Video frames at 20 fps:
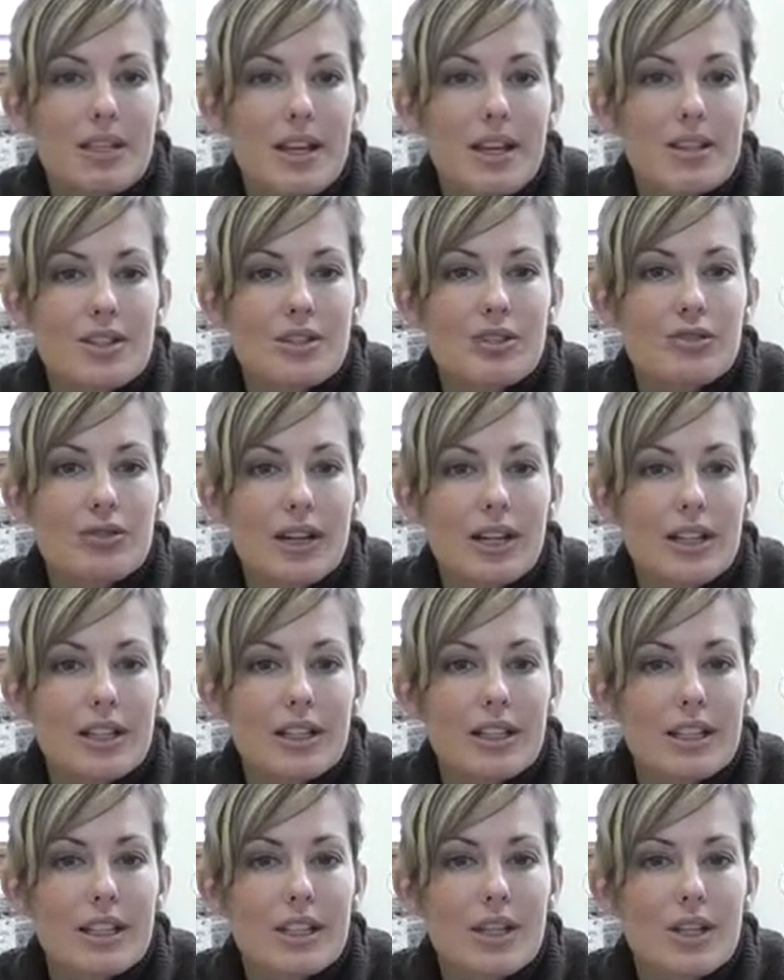to us
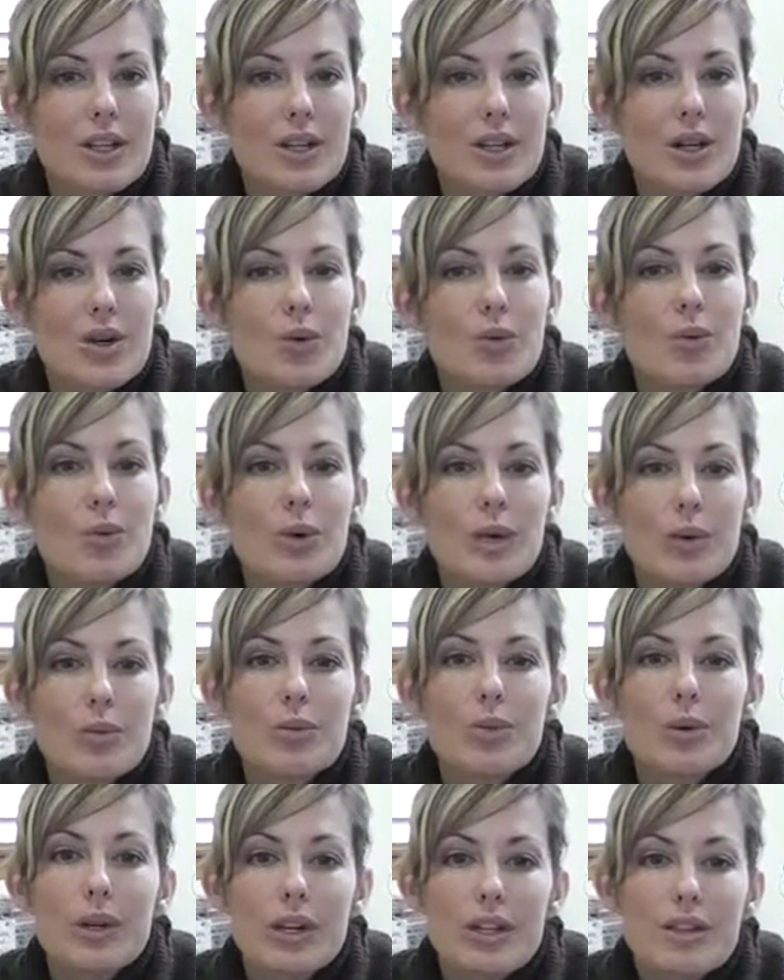directly, we
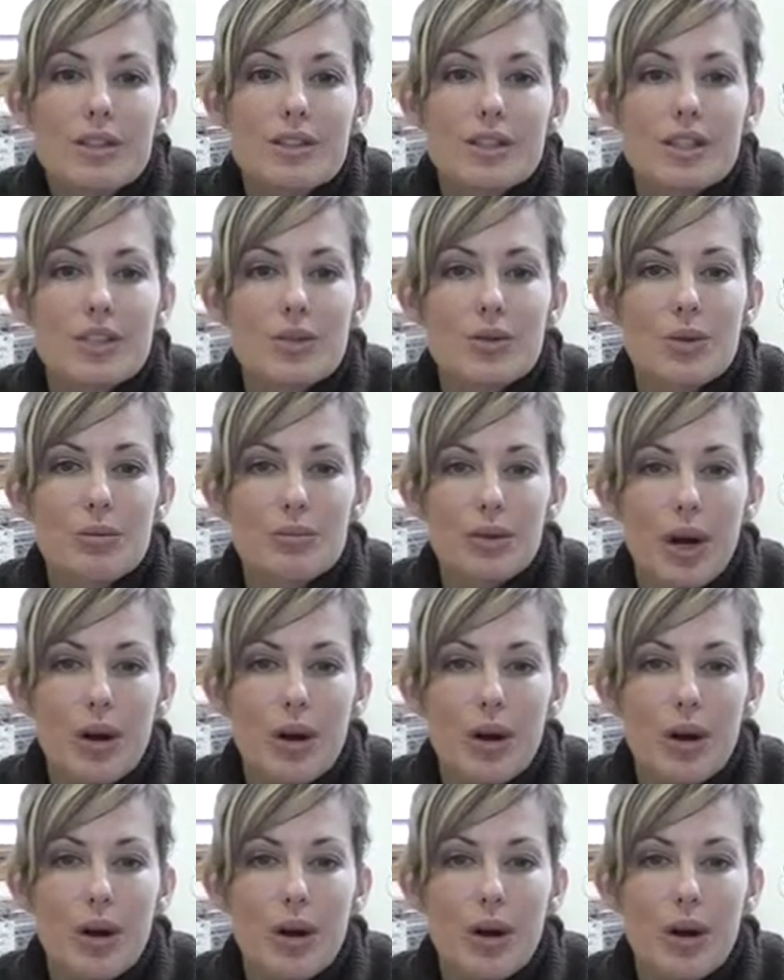will send you a